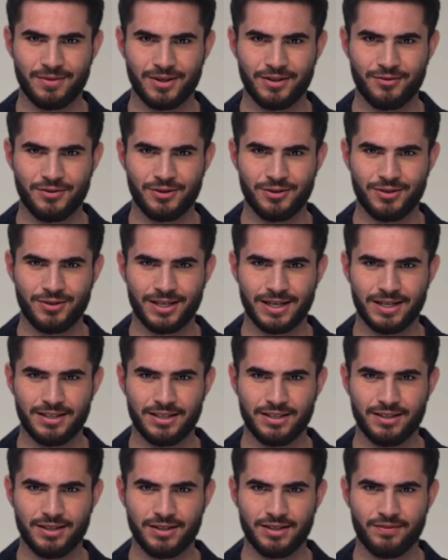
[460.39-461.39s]
but if you
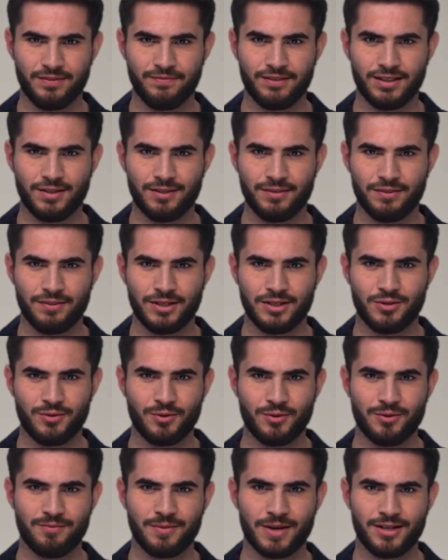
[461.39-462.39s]
lazy, then
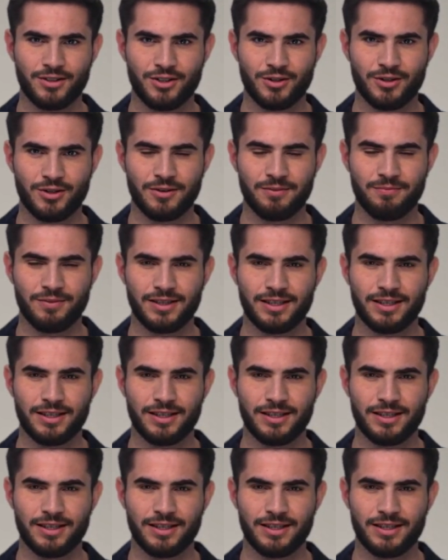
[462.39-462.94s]
these won't magically